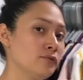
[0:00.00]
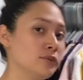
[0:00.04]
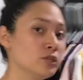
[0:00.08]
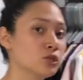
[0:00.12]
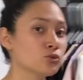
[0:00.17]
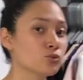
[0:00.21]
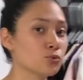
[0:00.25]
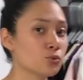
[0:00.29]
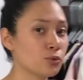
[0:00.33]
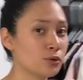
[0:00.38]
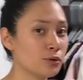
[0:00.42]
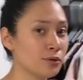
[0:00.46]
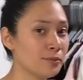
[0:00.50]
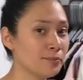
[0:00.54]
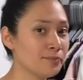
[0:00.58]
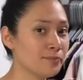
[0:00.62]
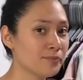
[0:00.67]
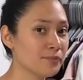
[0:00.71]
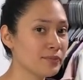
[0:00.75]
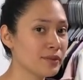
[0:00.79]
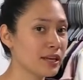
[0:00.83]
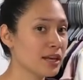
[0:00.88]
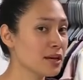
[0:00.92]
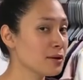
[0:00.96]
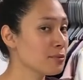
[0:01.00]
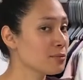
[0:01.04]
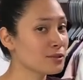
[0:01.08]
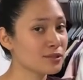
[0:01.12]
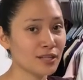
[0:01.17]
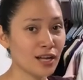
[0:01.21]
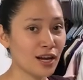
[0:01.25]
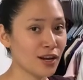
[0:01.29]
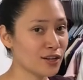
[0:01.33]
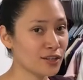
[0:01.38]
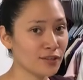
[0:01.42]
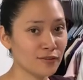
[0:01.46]
of our drawer, it was
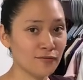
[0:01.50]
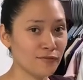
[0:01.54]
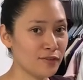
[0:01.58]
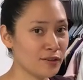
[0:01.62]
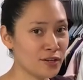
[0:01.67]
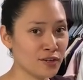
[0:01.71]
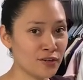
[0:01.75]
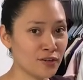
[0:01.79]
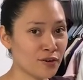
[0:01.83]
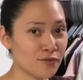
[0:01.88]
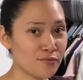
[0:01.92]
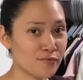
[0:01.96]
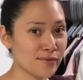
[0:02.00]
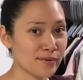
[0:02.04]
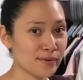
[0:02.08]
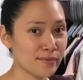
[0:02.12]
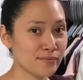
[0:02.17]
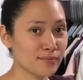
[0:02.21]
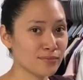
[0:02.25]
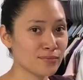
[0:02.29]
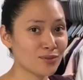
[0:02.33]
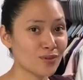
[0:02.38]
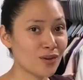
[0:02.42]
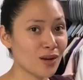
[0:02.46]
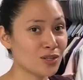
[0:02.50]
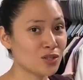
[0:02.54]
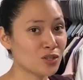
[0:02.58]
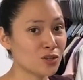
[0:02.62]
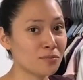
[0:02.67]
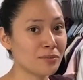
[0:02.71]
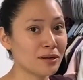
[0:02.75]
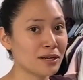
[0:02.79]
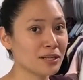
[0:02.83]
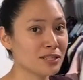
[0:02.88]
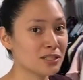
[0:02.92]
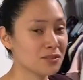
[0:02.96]
not going to fit in our room. So I told
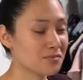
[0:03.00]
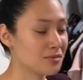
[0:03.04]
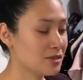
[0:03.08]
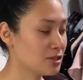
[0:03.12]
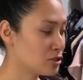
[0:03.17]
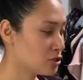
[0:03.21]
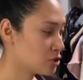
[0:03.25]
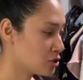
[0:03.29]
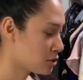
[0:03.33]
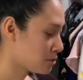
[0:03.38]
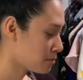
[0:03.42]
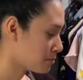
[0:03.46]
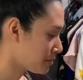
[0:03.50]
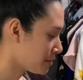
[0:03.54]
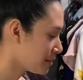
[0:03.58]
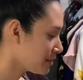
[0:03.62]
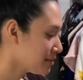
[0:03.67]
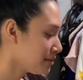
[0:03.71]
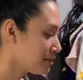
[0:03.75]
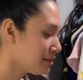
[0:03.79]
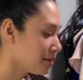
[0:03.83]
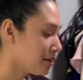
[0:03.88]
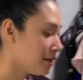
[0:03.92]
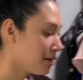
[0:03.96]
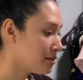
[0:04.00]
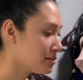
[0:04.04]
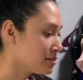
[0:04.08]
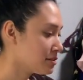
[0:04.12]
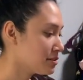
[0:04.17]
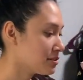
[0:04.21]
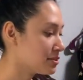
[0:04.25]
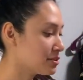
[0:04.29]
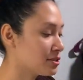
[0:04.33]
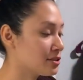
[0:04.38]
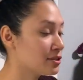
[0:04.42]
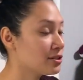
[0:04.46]
my husband, let's just put it in the closet.
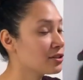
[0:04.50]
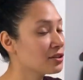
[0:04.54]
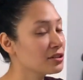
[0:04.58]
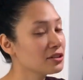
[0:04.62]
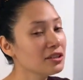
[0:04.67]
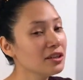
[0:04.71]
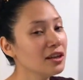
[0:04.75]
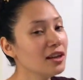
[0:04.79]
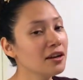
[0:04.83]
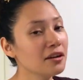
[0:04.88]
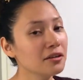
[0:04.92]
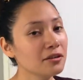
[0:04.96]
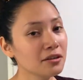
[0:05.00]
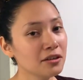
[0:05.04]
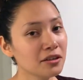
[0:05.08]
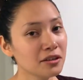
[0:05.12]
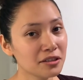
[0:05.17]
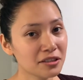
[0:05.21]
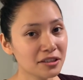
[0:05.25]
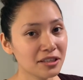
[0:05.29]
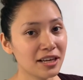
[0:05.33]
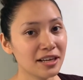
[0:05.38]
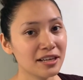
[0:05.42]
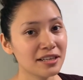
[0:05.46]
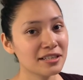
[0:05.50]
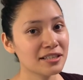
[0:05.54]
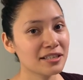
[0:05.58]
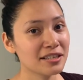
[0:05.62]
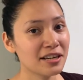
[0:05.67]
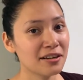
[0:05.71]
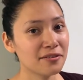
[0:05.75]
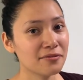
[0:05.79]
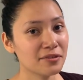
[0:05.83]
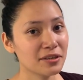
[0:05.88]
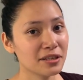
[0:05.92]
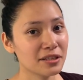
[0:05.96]
It's still going to look nice and
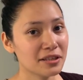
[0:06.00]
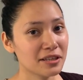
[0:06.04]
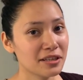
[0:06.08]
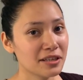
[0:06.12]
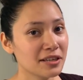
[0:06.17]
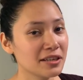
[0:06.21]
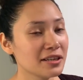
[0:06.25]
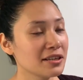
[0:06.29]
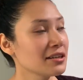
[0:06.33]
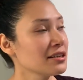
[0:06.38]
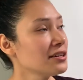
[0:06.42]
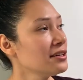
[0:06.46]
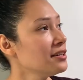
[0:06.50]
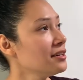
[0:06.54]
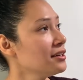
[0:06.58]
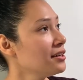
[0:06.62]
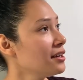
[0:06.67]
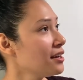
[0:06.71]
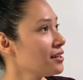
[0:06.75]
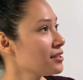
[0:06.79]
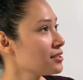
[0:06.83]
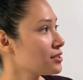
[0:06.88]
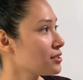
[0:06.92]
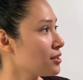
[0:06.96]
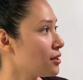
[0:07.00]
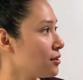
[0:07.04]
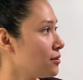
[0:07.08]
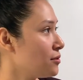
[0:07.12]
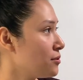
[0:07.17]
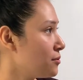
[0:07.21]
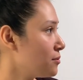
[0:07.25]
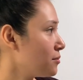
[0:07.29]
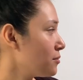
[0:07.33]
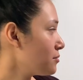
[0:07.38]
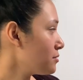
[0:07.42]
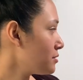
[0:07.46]
everything.
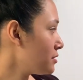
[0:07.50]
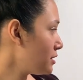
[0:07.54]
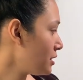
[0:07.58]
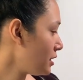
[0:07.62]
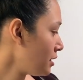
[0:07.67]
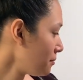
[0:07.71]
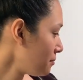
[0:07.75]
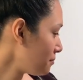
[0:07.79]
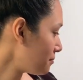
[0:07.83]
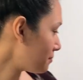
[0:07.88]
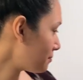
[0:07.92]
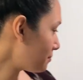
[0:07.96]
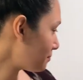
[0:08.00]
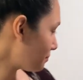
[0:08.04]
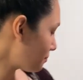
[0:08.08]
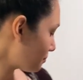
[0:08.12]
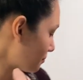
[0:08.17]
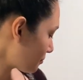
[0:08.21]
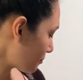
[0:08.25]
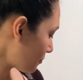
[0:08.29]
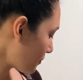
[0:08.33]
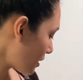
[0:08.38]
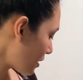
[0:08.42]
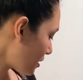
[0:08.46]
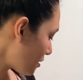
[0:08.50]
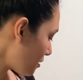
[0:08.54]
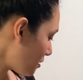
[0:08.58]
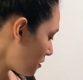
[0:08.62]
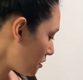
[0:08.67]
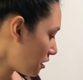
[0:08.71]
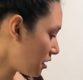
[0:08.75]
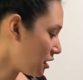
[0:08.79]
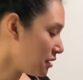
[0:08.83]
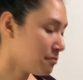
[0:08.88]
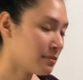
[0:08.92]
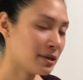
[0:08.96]
So, yep.
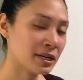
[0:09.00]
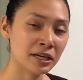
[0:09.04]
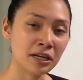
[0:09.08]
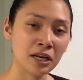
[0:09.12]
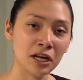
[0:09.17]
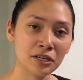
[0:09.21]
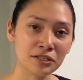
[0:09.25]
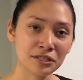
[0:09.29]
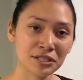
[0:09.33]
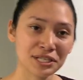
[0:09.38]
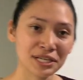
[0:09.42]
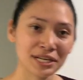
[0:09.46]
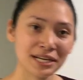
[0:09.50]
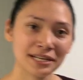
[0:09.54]
Love my closet,